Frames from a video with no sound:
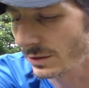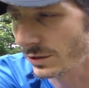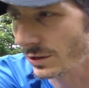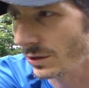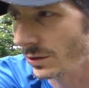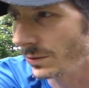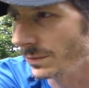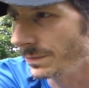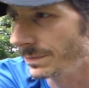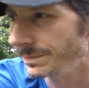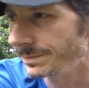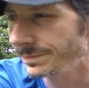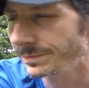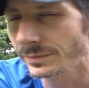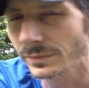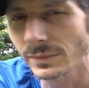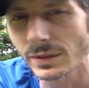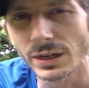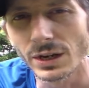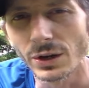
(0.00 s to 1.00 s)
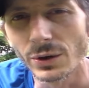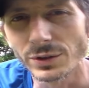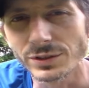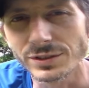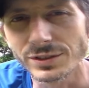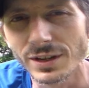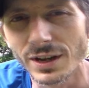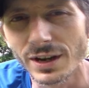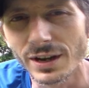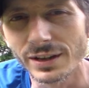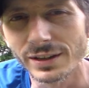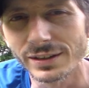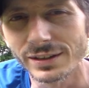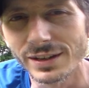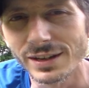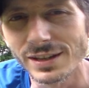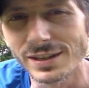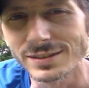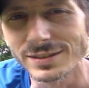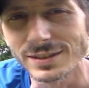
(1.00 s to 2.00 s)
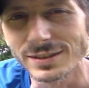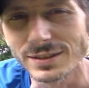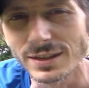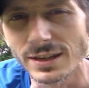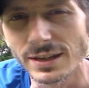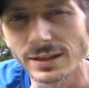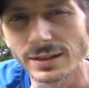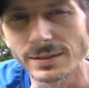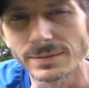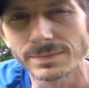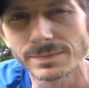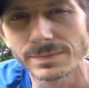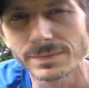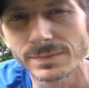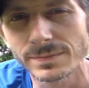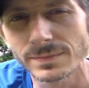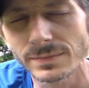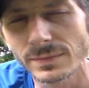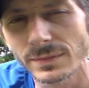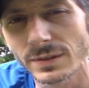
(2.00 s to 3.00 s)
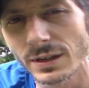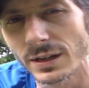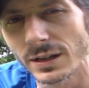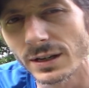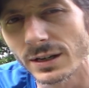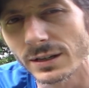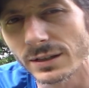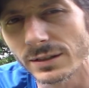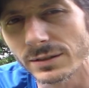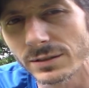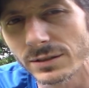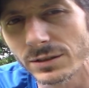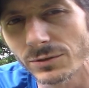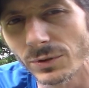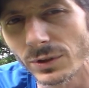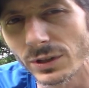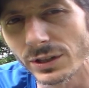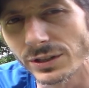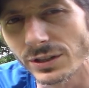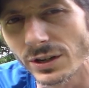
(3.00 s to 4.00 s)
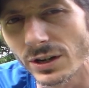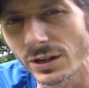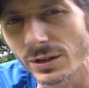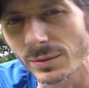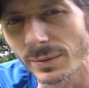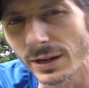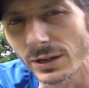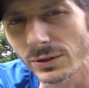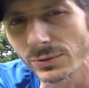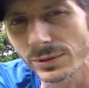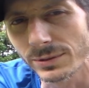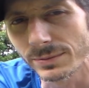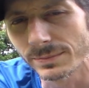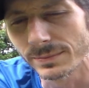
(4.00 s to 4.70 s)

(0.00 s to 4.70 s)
So, you know, it's not an easy thing to really talk about,